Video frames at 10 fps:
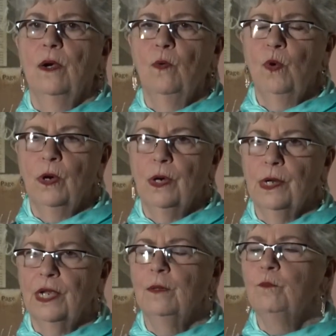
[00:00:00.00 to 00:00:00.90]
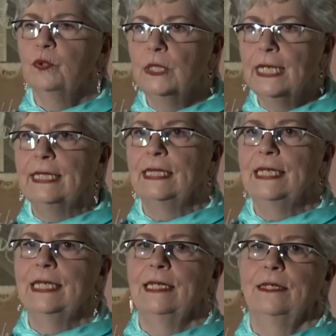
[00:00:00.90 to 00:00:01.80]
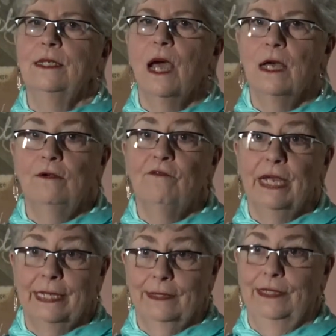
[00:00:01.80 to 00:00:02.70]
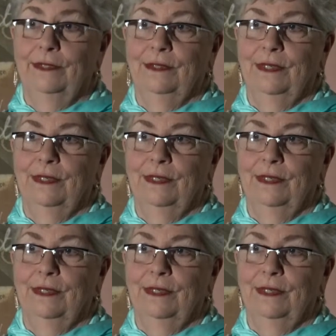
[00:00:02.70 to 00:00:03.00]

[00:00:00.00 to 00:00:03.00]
were completely nonviolent